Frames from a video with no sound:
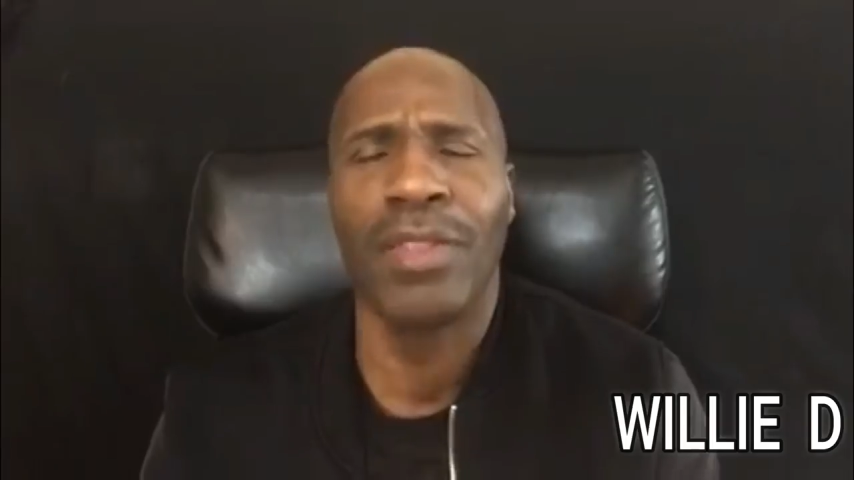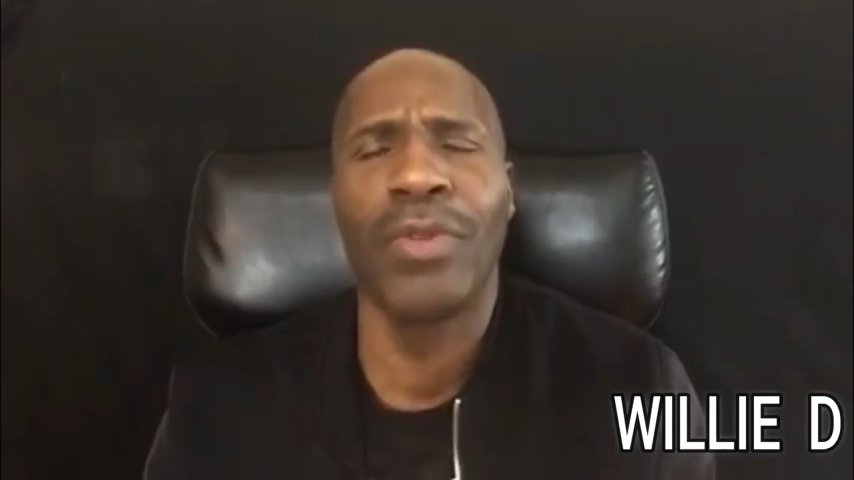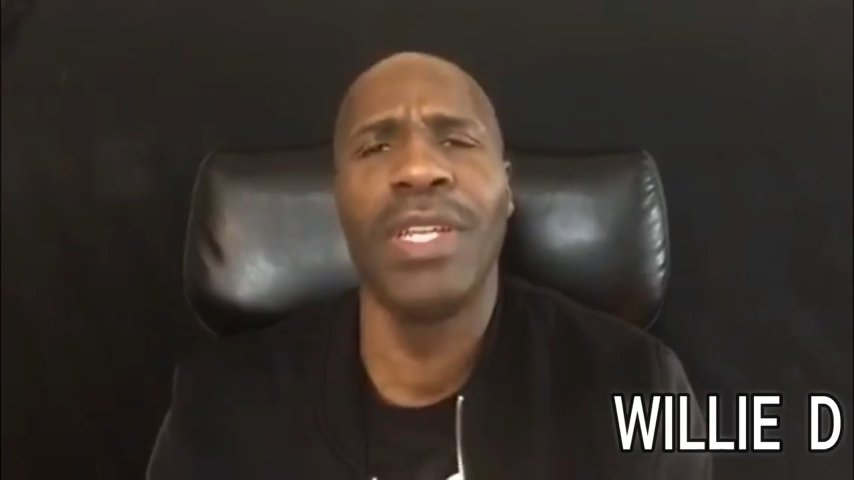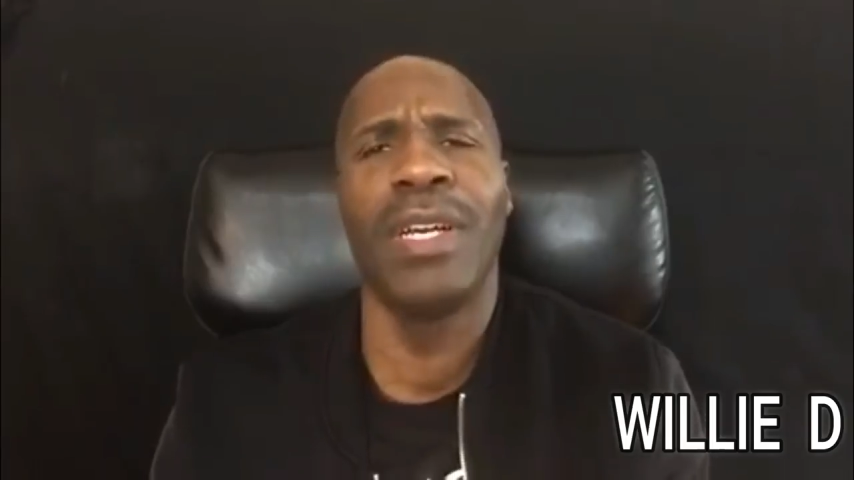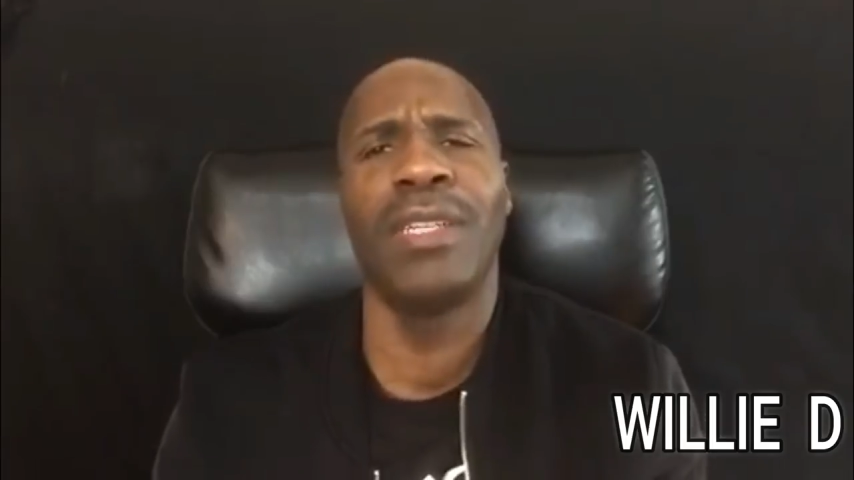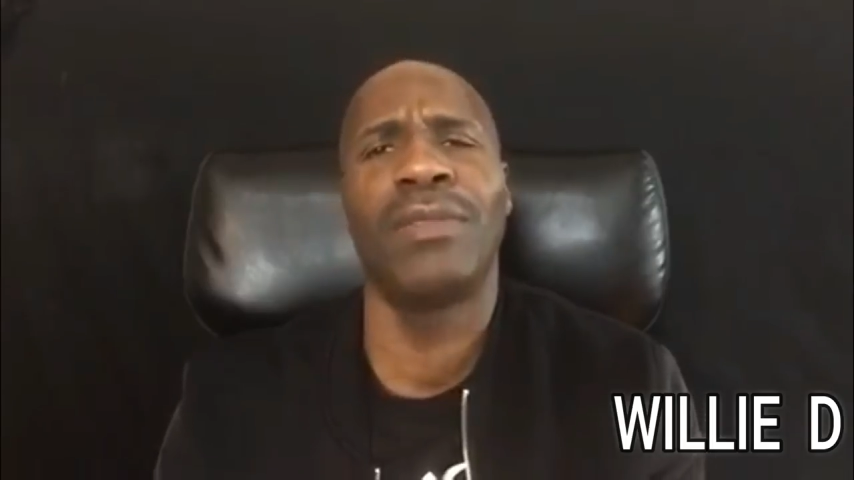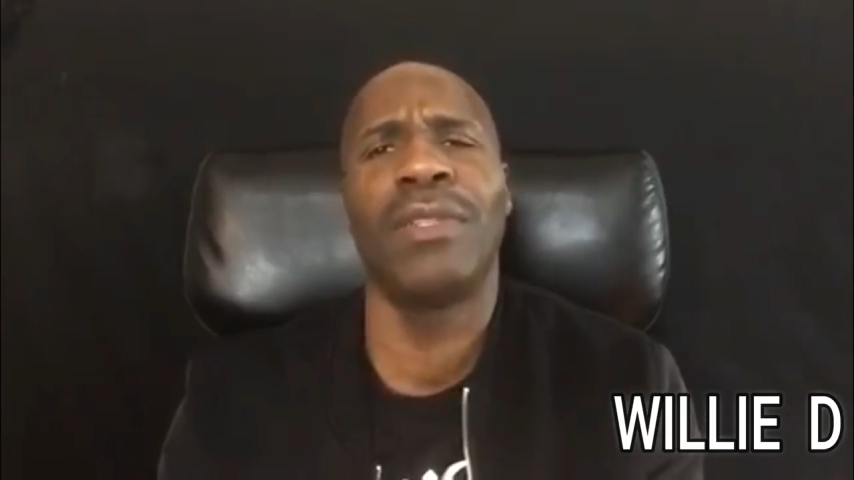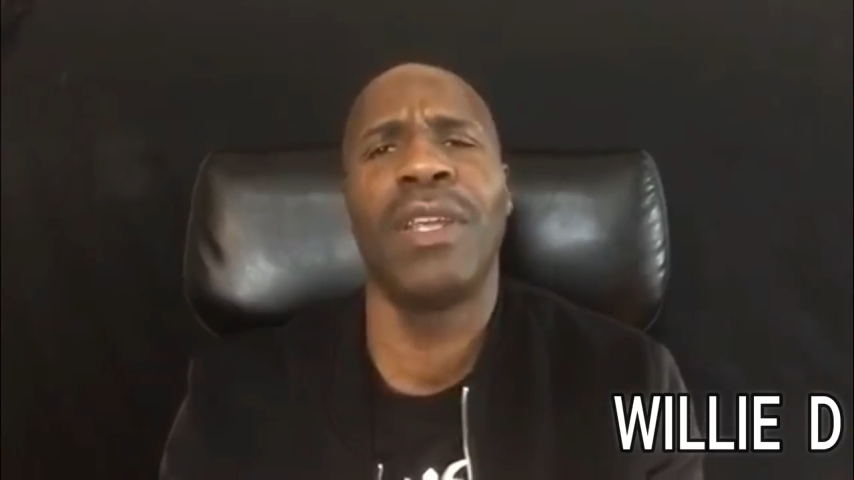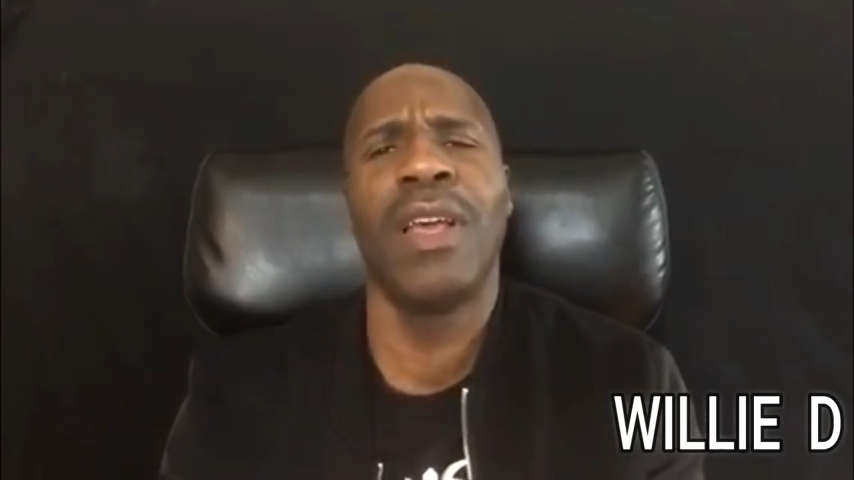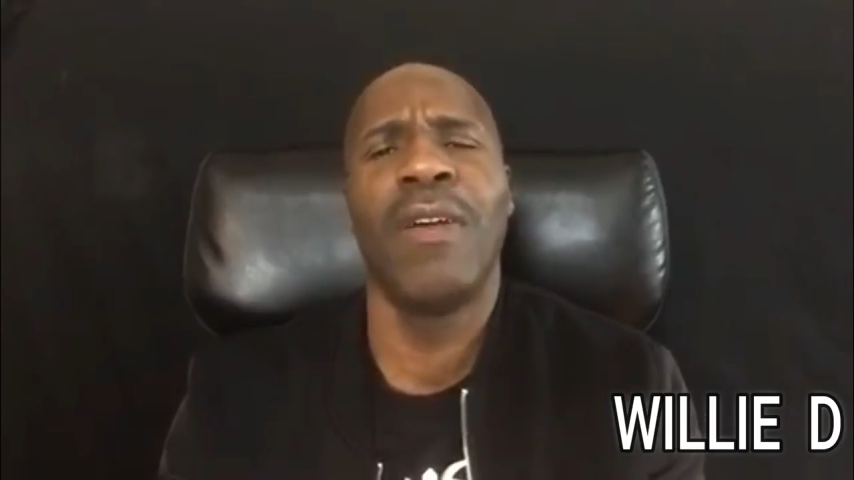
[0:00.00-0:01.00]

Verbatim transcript: $343